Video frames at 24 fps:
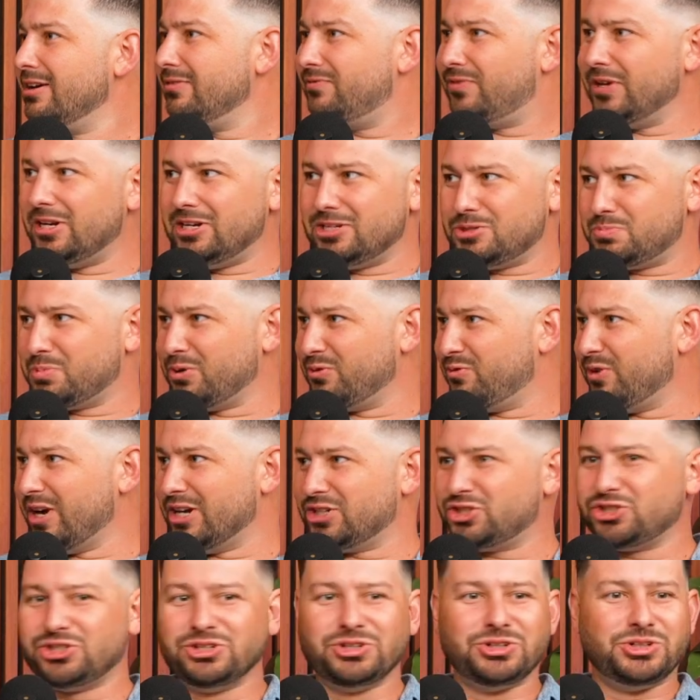fitness
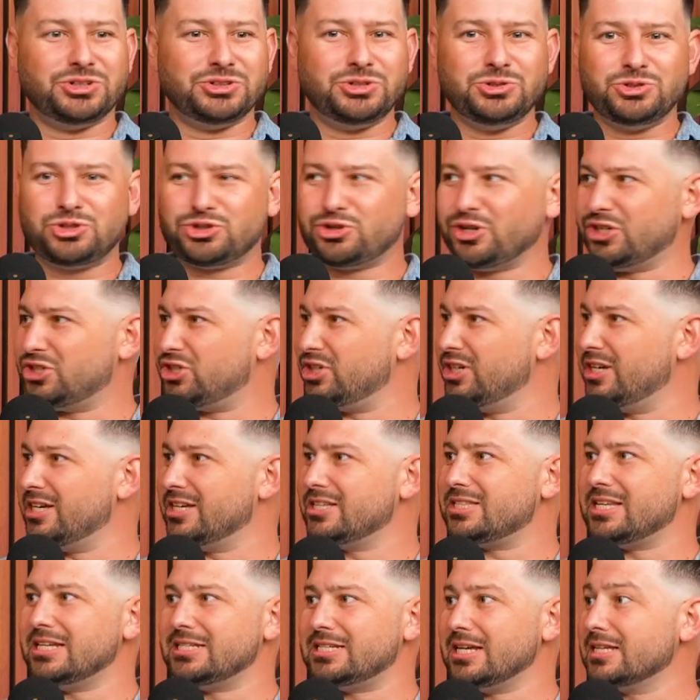professional,
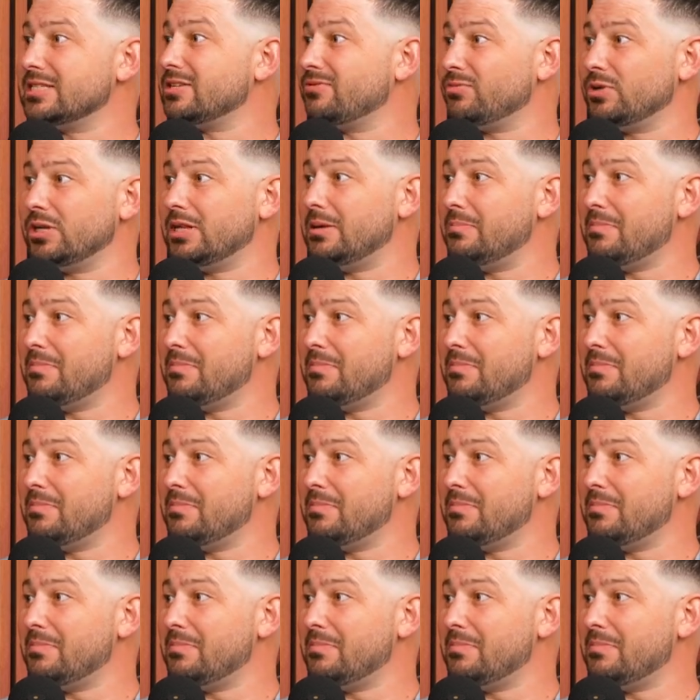nutritionist, it doesn't really